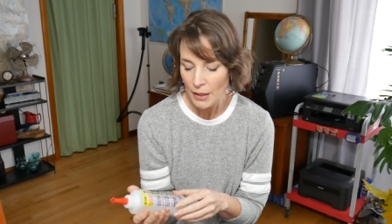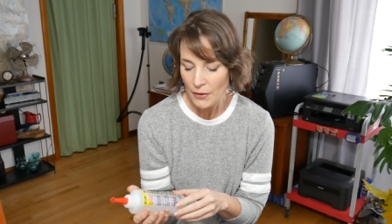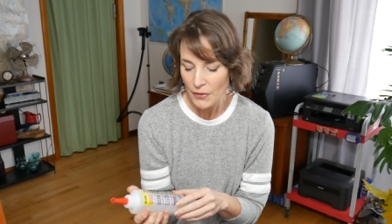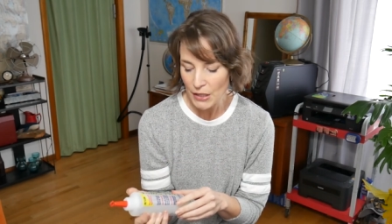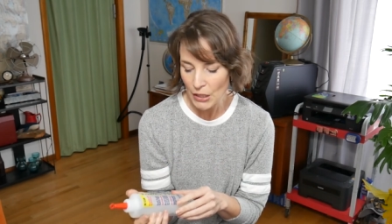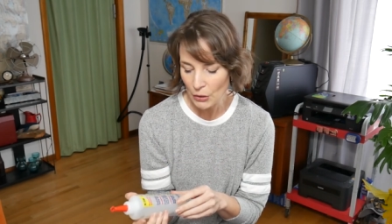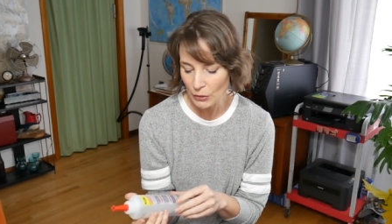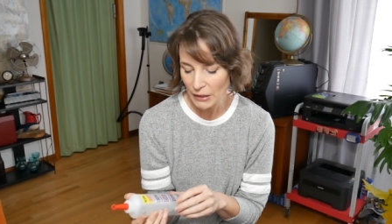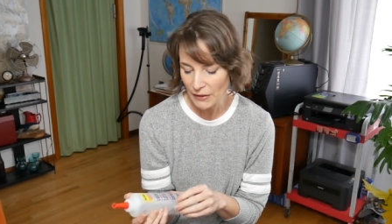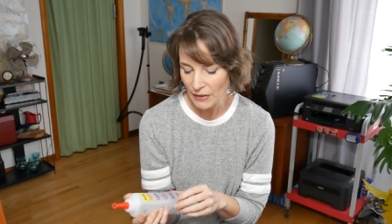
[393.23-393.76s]

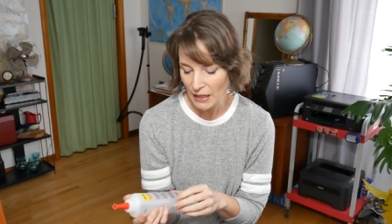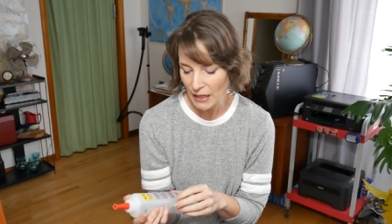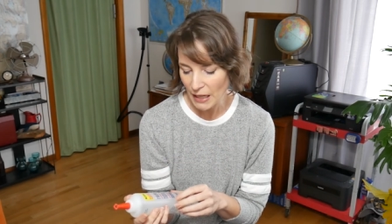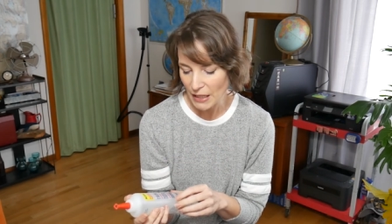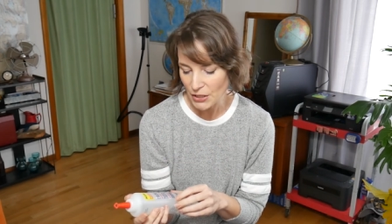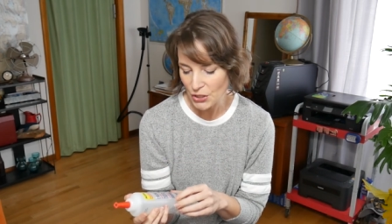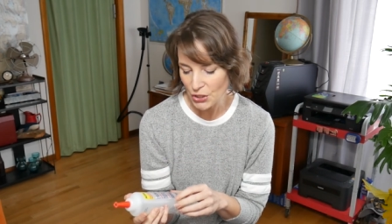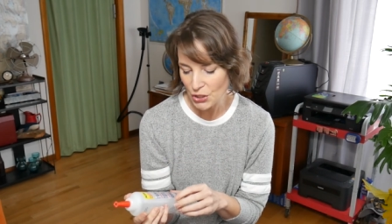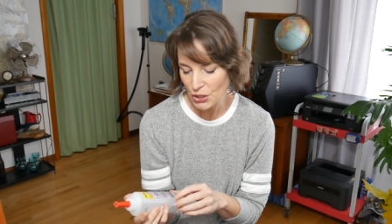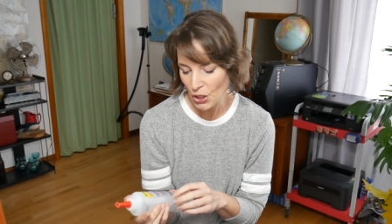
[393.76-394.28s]
The only thing
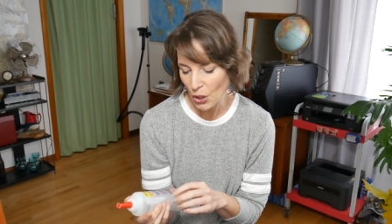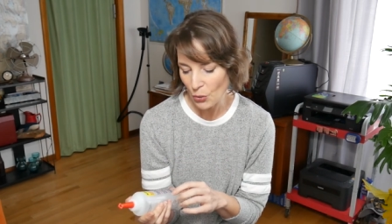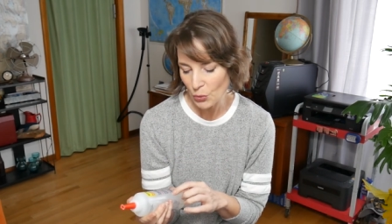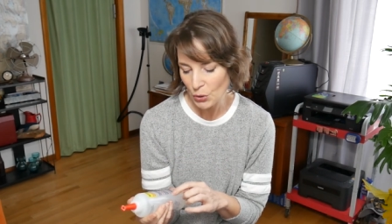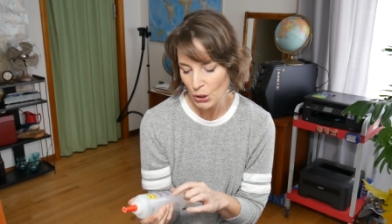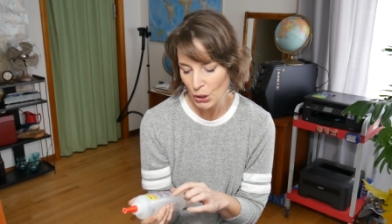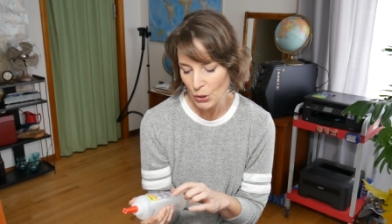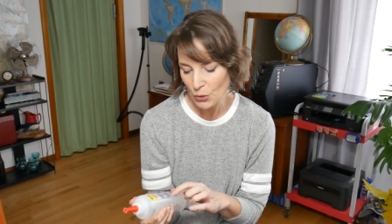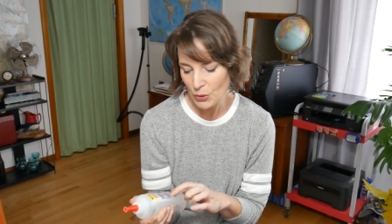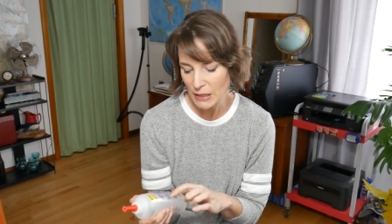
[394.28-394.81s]
I
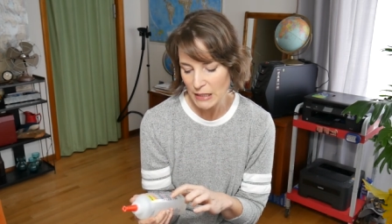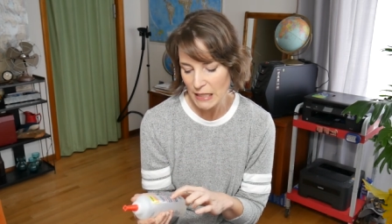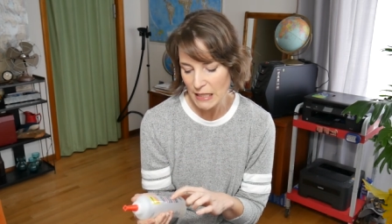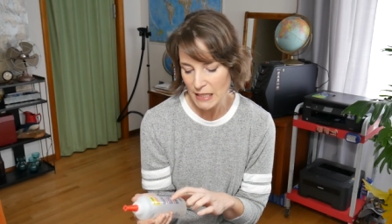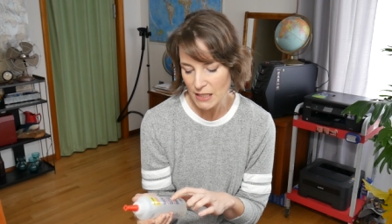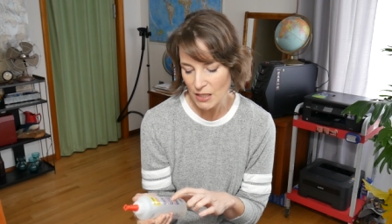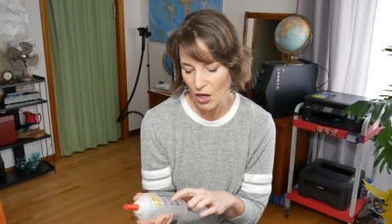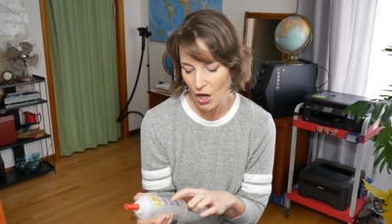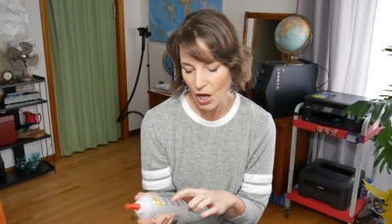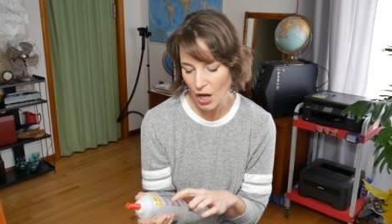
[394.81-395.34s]
don't use
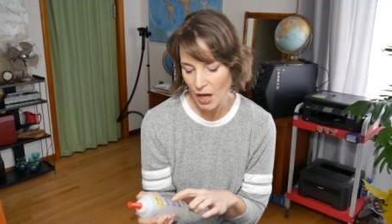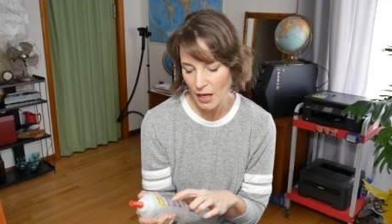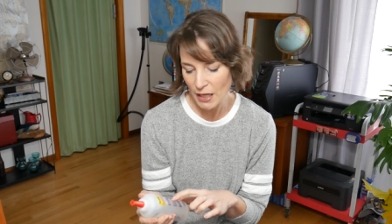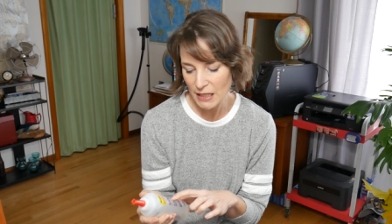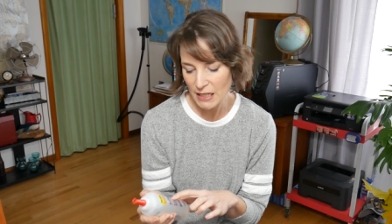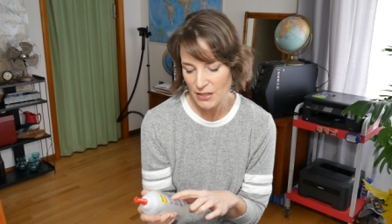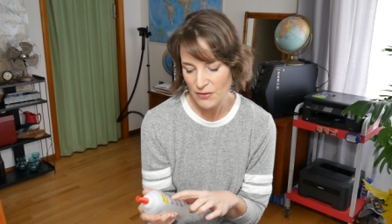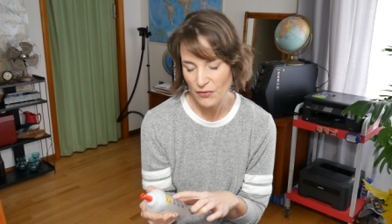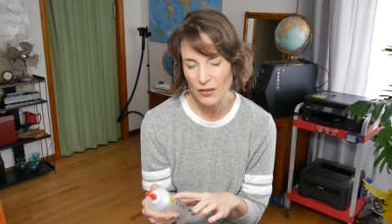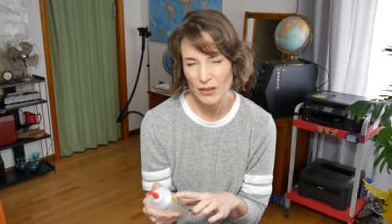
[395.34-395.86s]
this
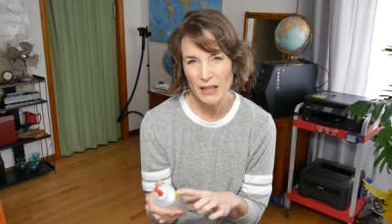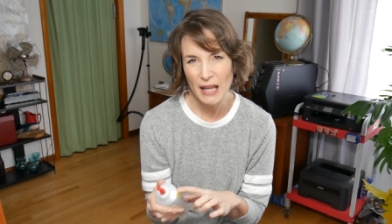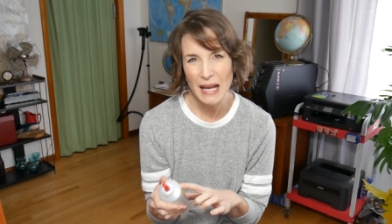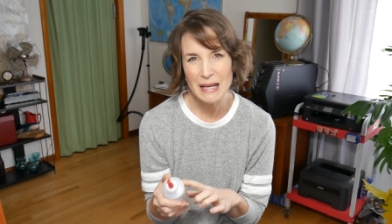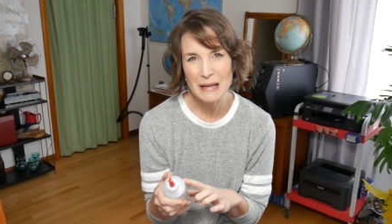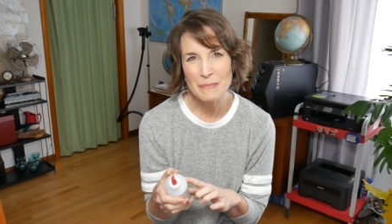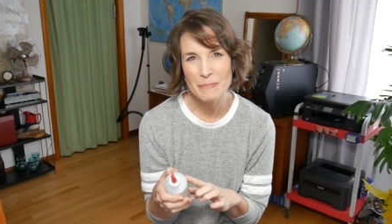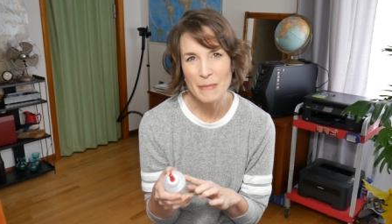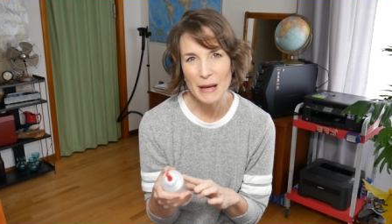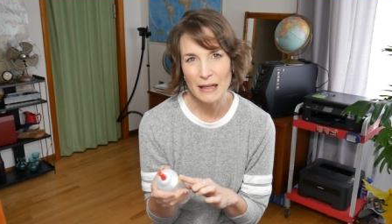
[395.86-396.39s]
on is for
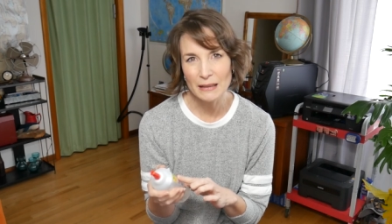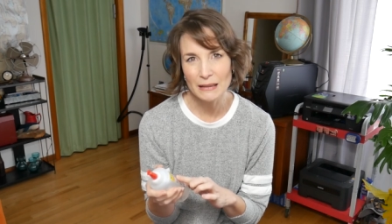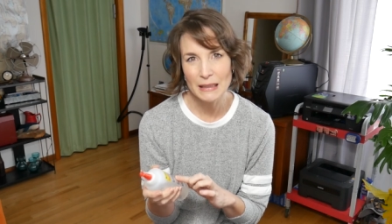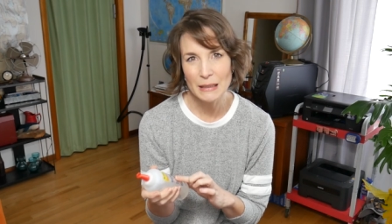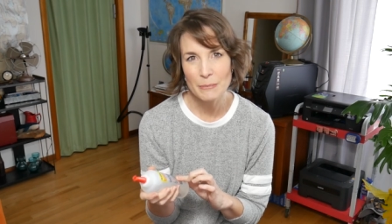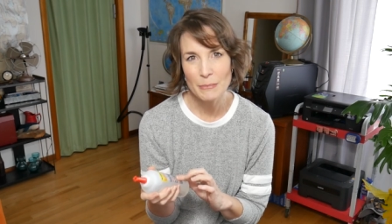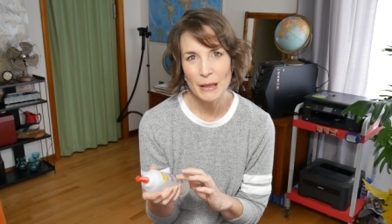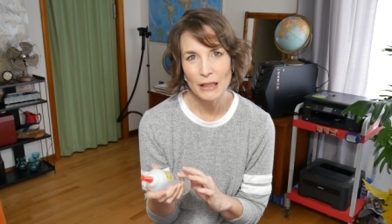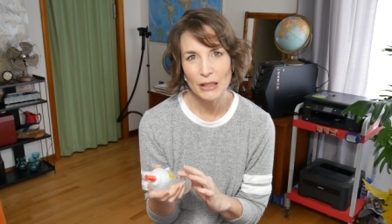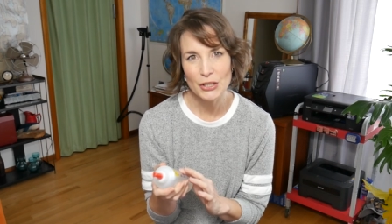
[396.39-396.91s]
like metal
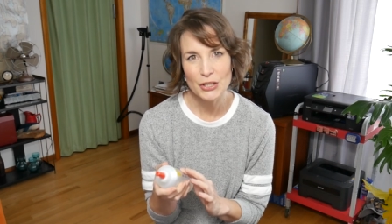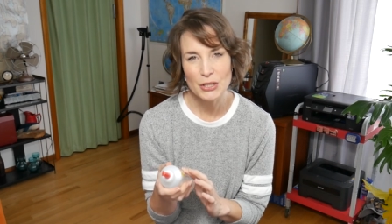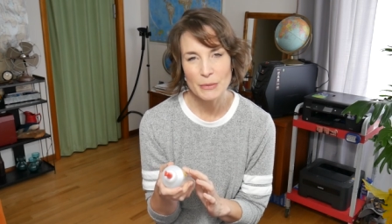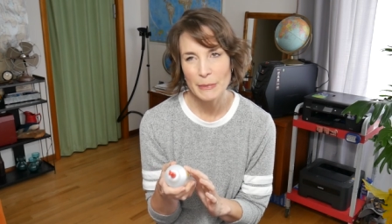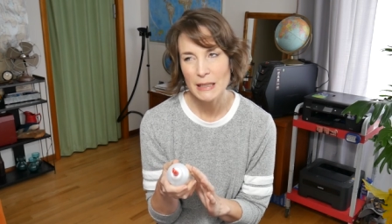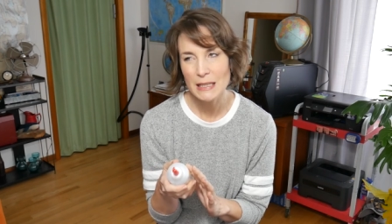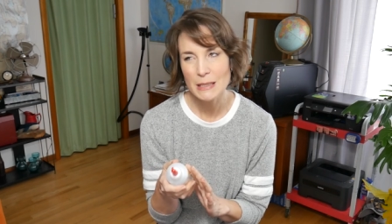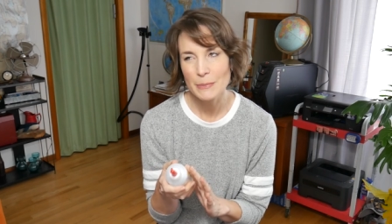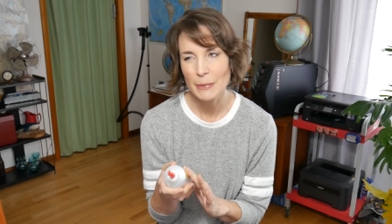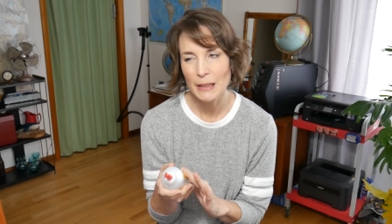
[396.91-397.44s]

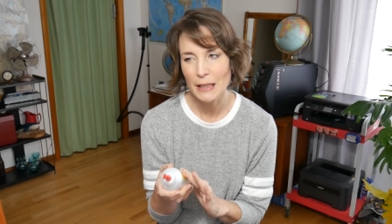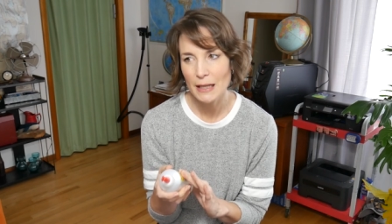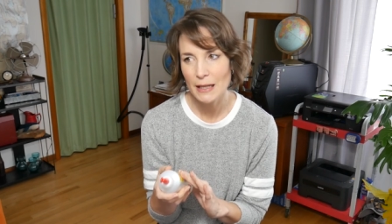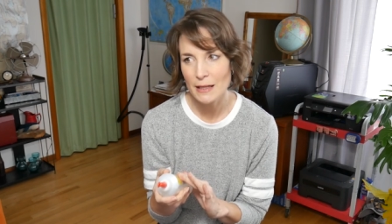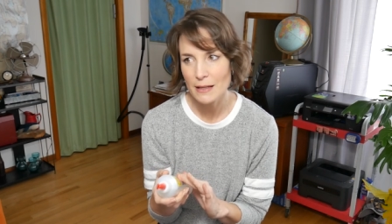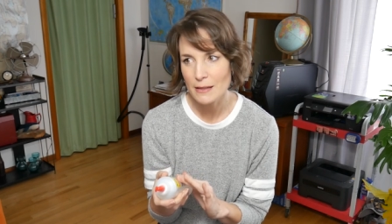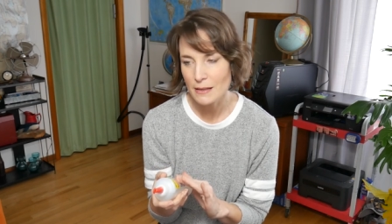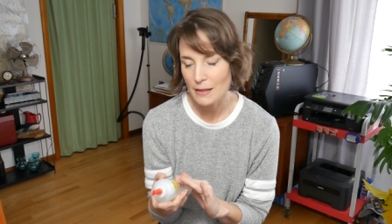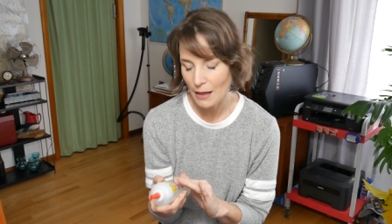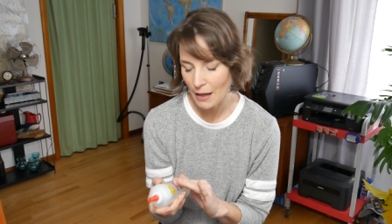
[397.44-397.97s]
embellishments
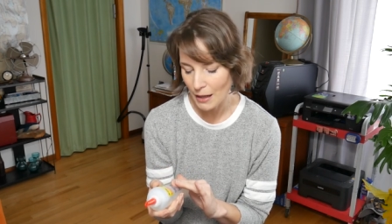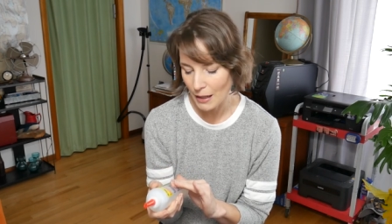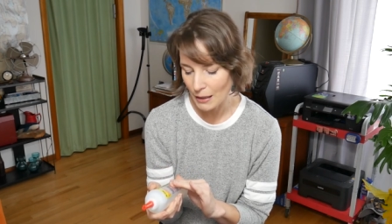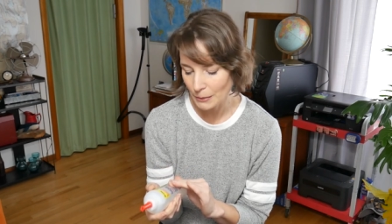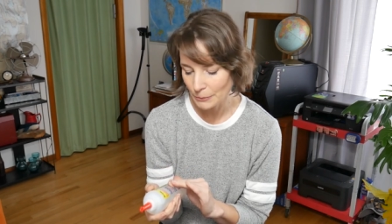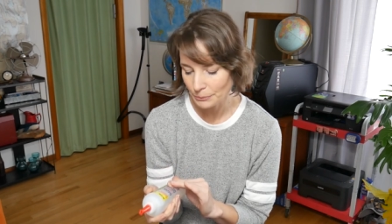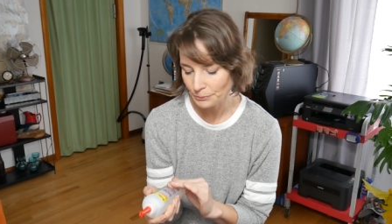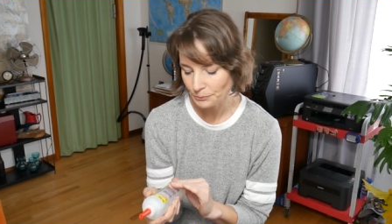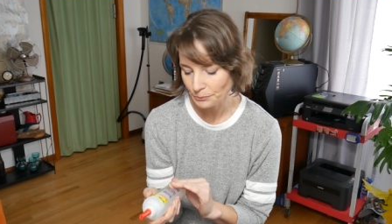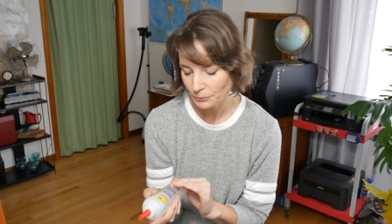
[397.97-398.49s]
because
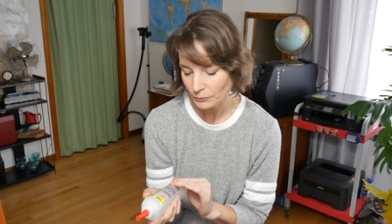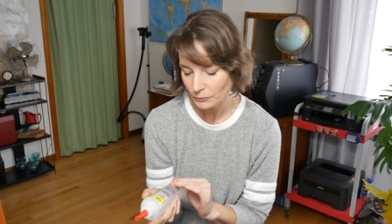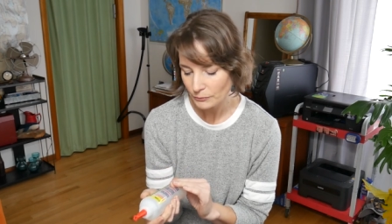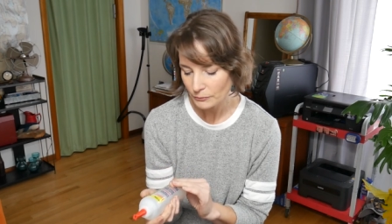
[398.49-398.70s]
um,